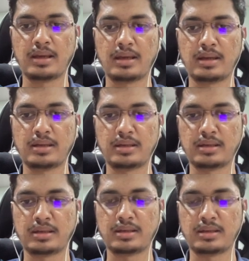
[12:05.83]
and
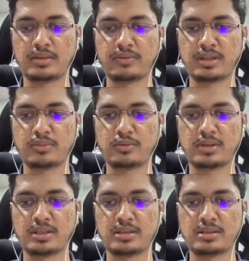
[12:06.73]
then iframe you
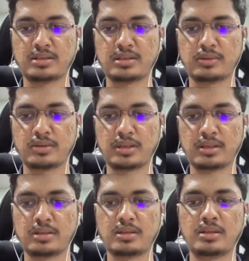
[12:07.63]
can just say okay
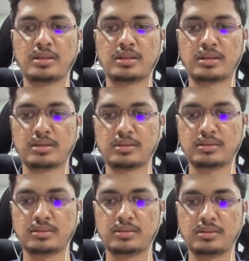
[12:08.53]
here,
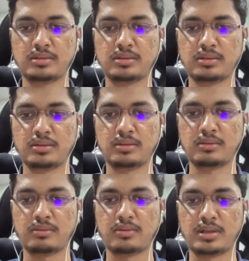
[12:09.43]

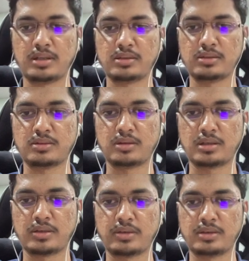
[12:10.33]
but it's not
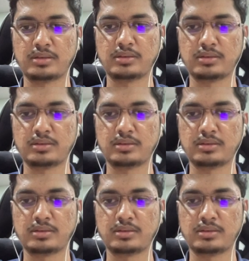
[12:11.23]
allowing